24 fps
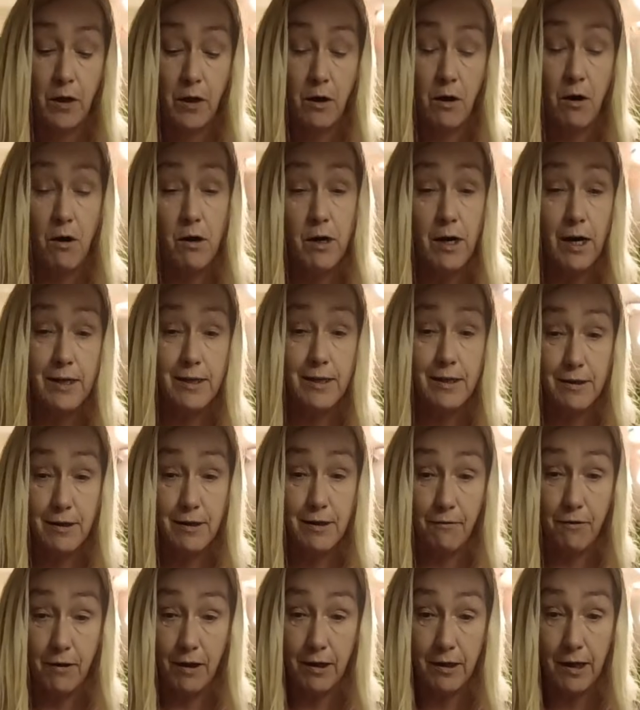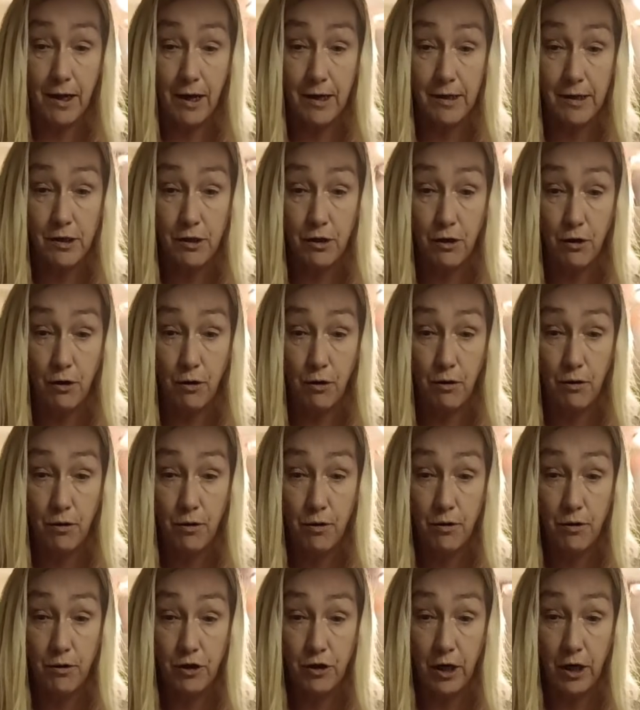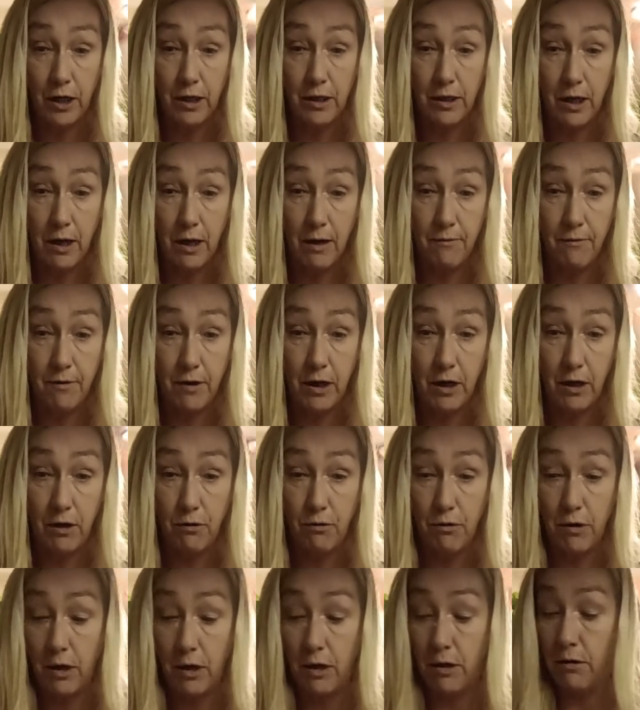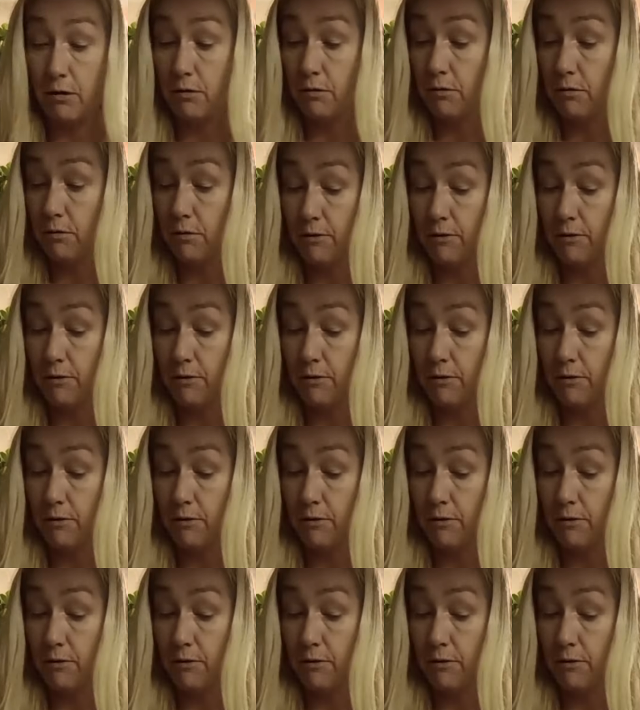All kinds of stuff like that. So check that video out.